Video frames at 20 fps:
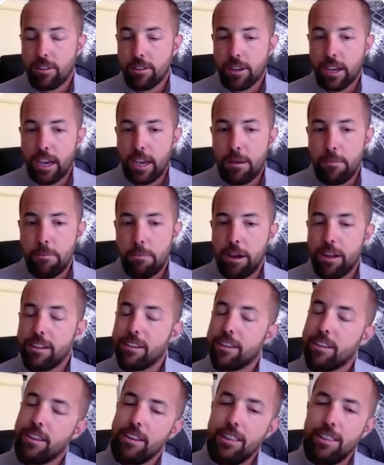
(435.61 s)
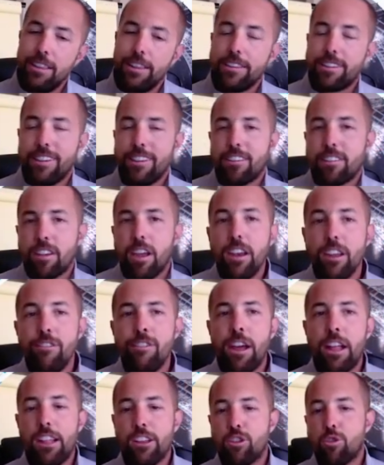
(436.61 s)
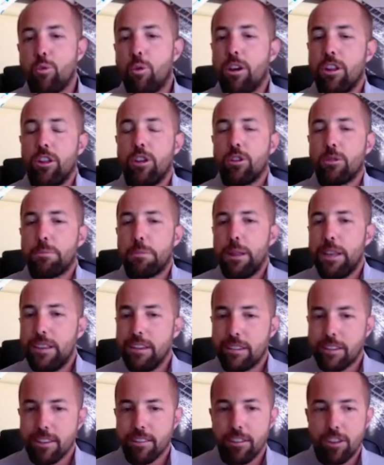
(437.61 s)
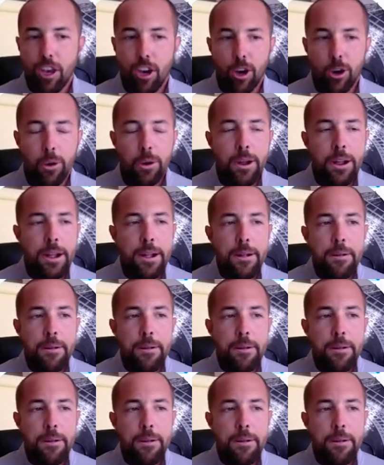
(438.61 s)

Okay, but listen, Sunnyvale is one of those places, though.